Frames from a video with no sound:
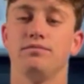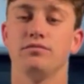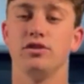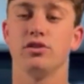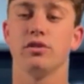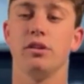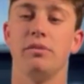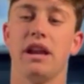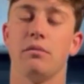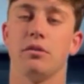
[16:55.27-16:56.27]
just really
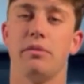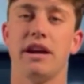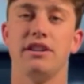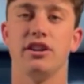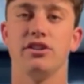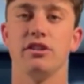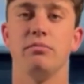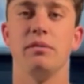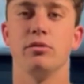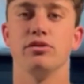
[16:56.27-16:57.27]
being able to pay attention to
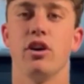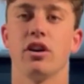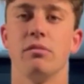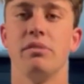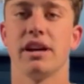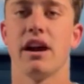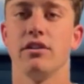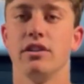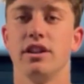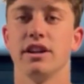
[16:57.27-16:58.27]
people talk and pick
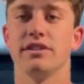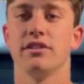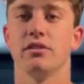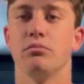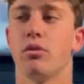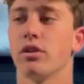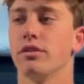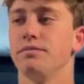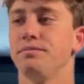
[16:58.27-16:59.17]
out the things that are important.